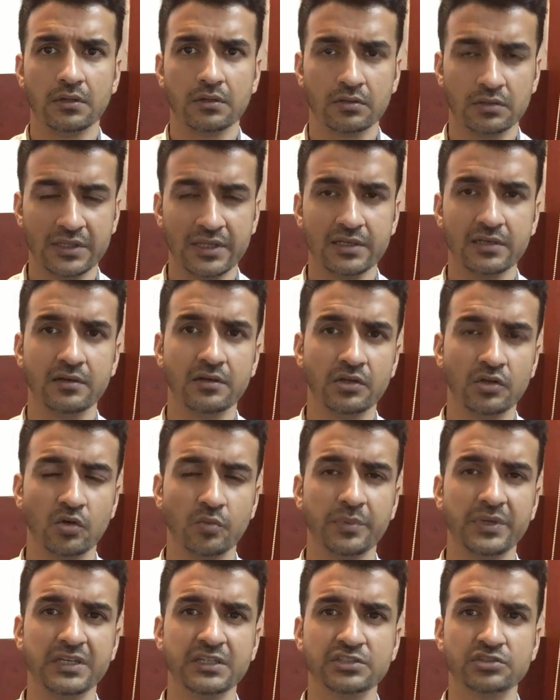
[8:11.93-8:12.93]
So then,
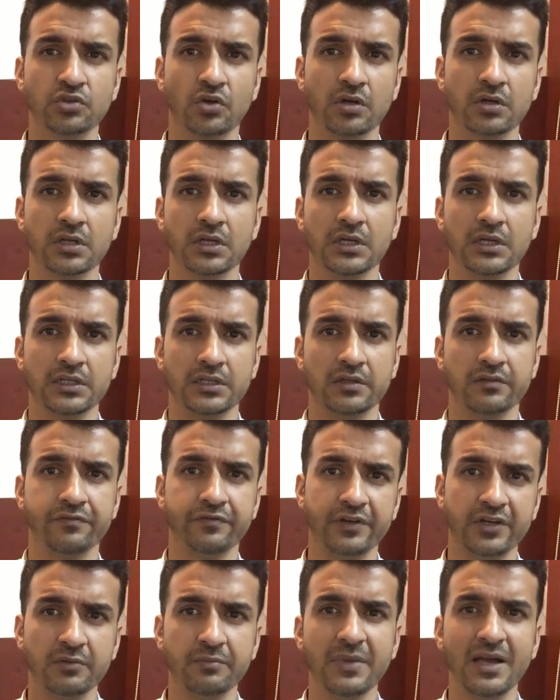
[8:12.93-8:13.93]
based on the
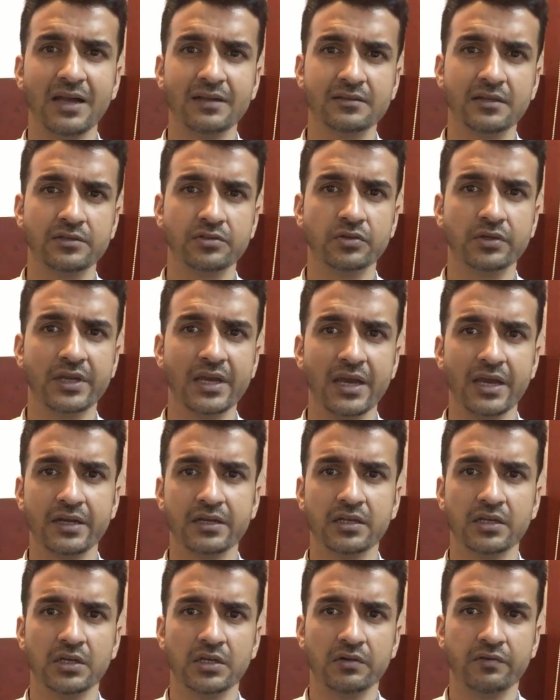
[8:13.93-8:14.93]
feedback that you
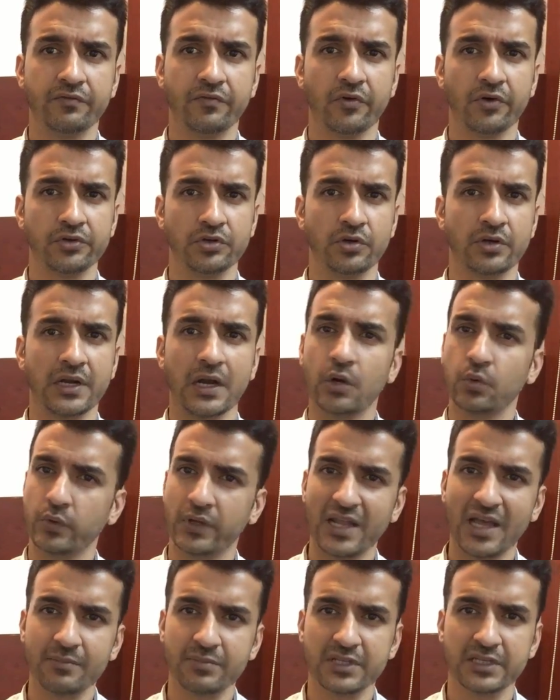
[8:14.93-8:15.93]
get for your round
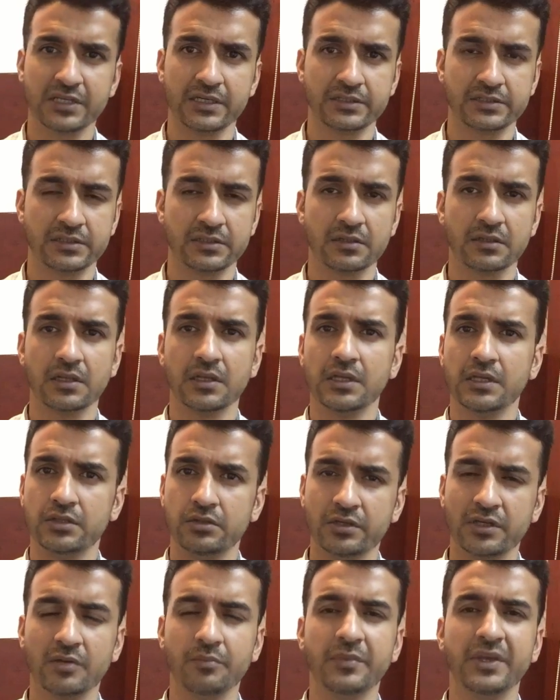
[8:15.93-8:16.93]
1 applications,
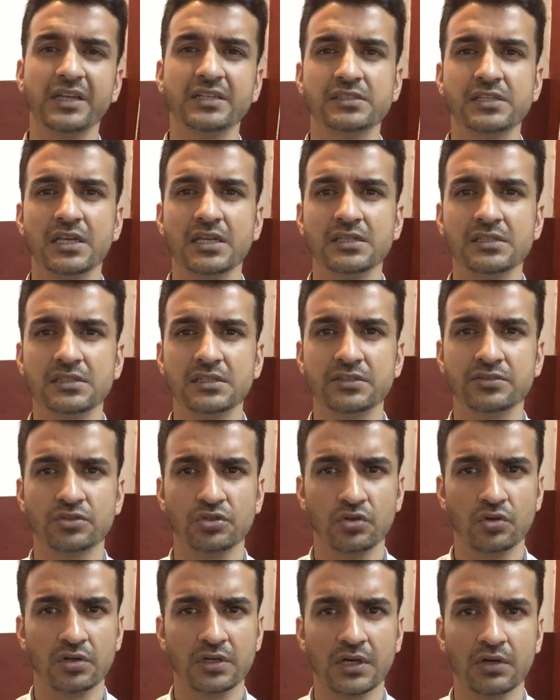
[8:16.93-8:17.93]
you can make changes
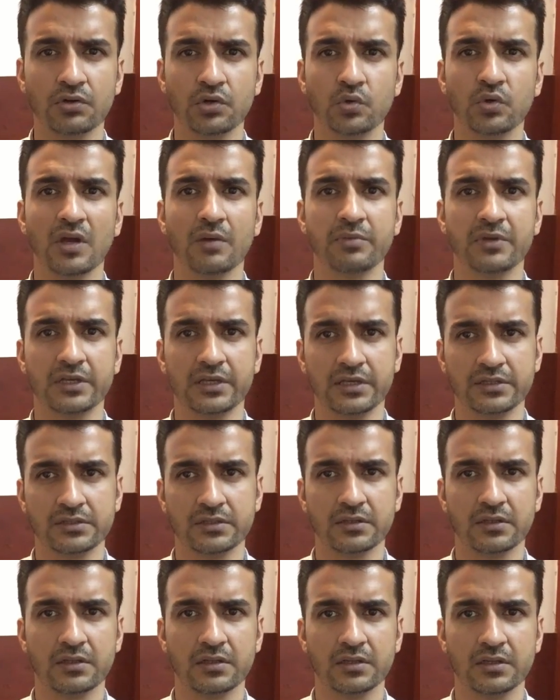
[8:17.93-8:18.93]
to your round 2
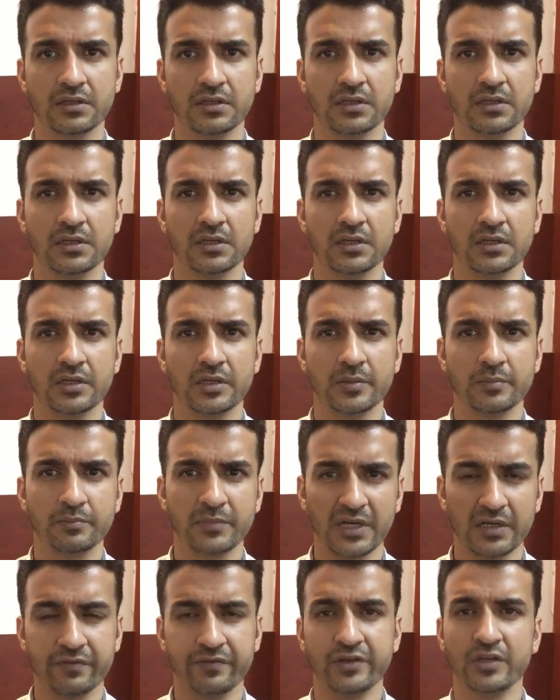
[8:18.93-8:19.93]
applications.
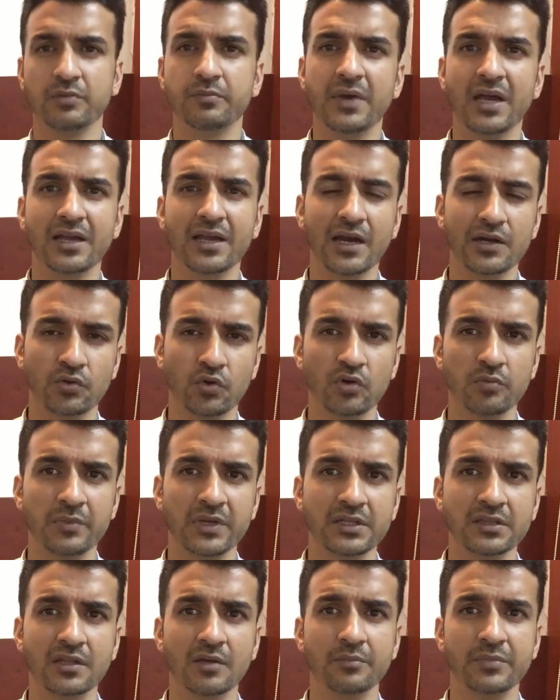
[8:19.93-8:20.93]
By feedback, I don't
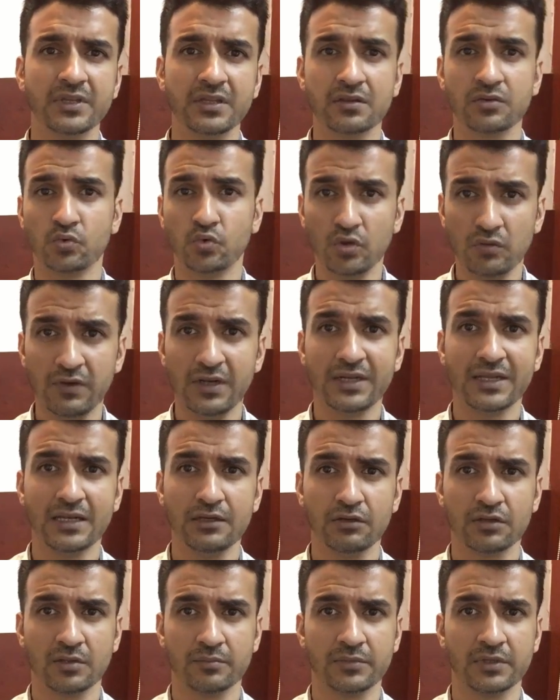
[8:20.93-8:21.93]
mean the B school will
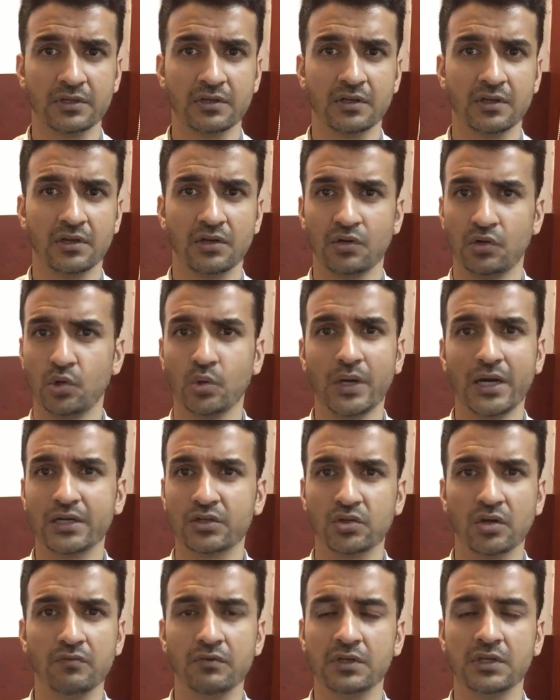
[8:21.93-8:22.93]
tell you something. No
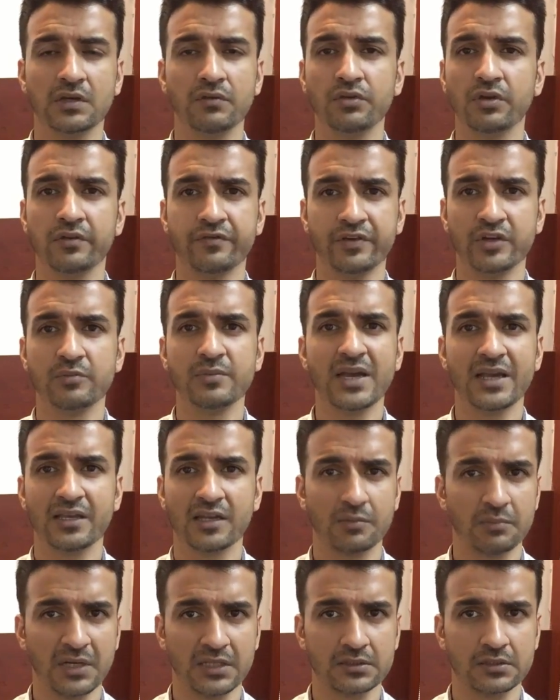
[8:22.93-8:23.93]
AdCom will give you a
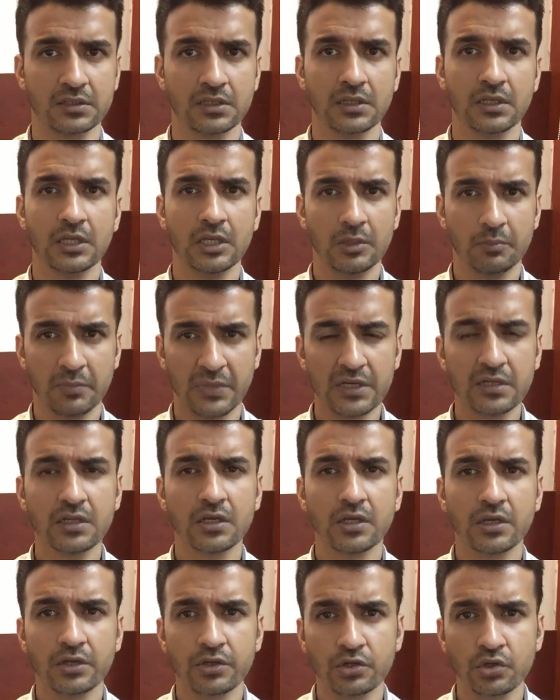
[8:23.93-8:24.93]
feedback in a month.
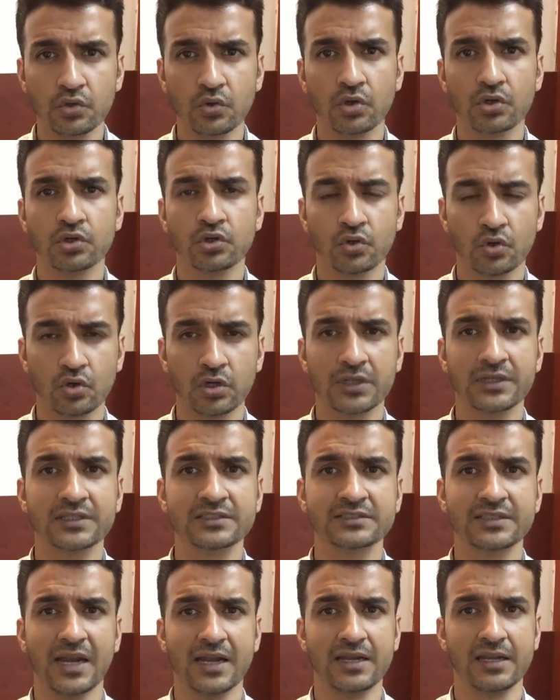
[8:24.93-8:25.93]
But your own
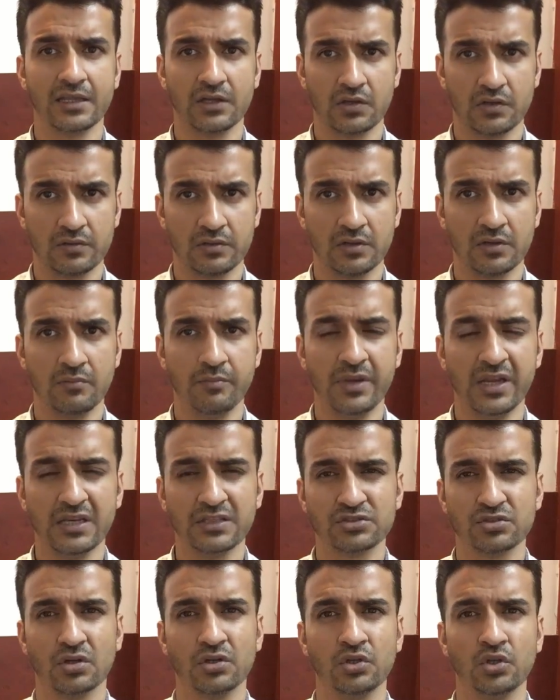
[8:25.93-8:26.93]
understanding,
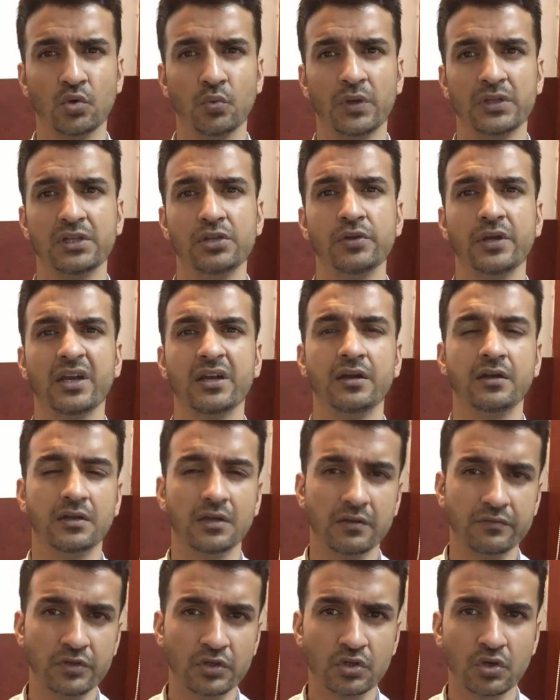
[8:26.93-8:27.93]
based on, whether you get
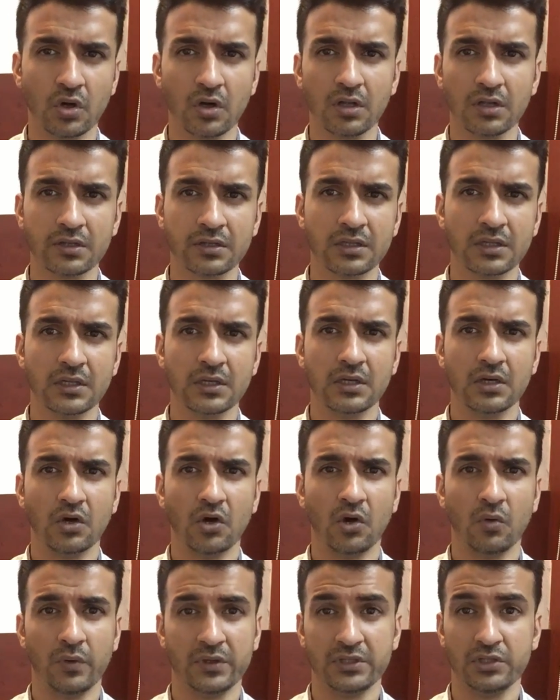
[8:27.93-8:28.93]
interview calls
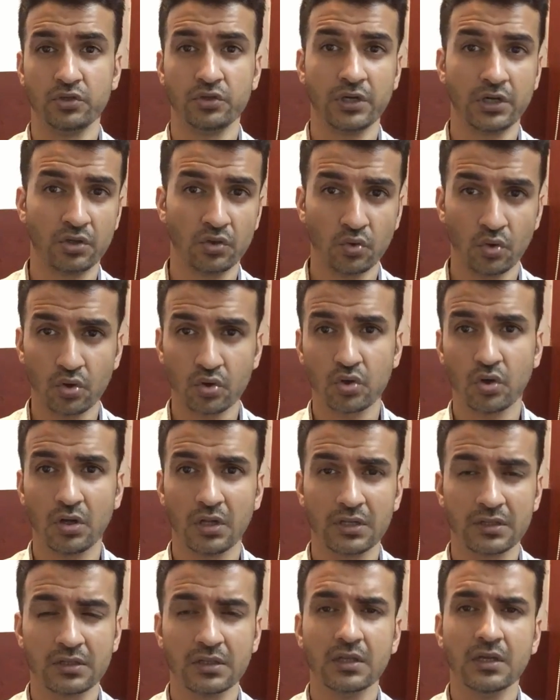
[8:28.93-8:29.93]
or whether you get no
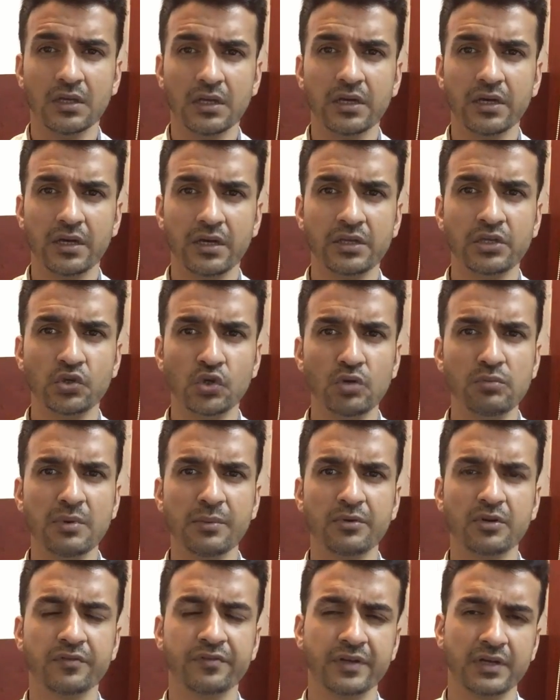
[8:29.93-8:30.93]
calls, you will
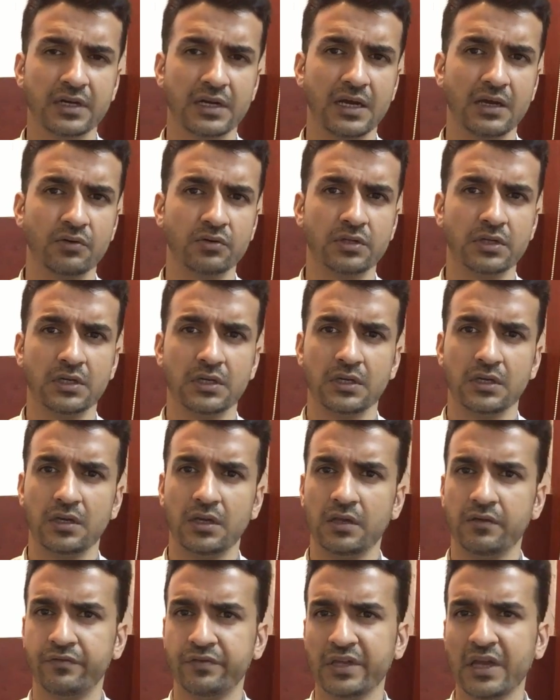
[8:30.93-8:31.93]
be able to figure out
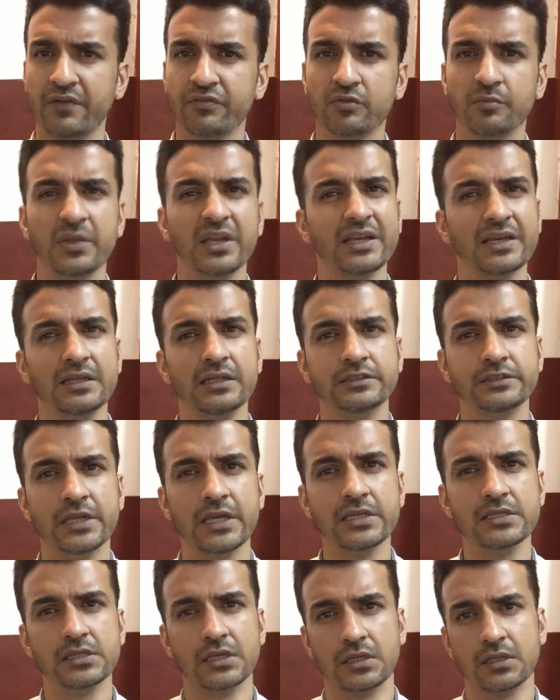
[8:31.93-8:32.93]
if you have to make any
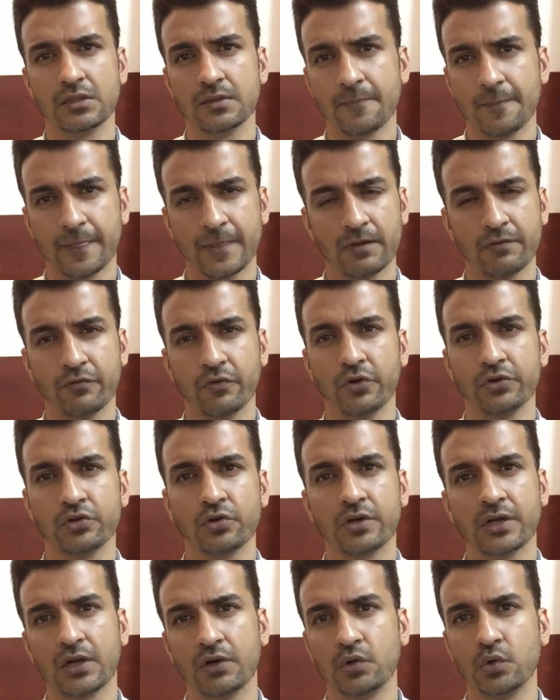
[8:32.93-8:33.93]
changes for
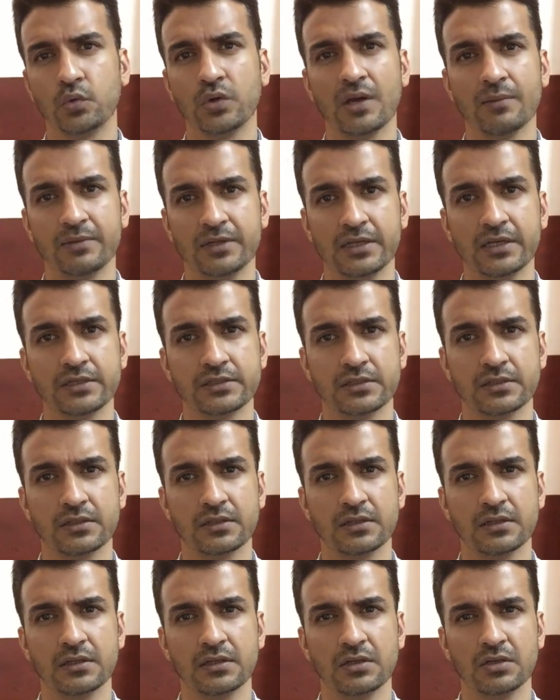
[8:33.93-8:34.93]
your round 2
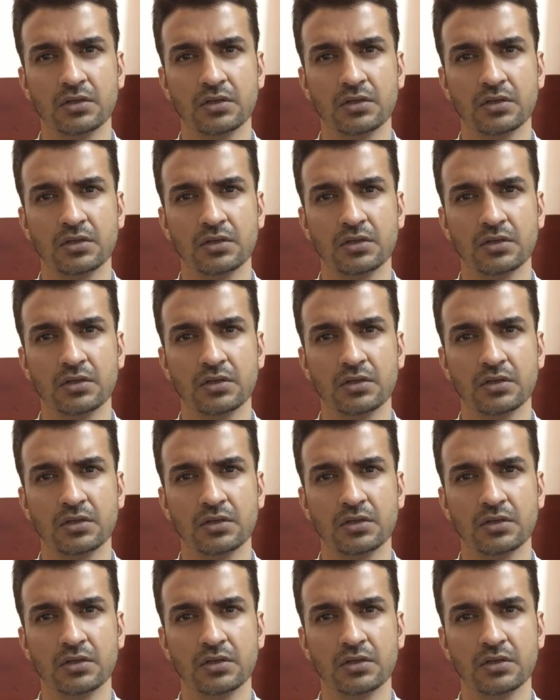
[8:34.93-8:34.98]
applications.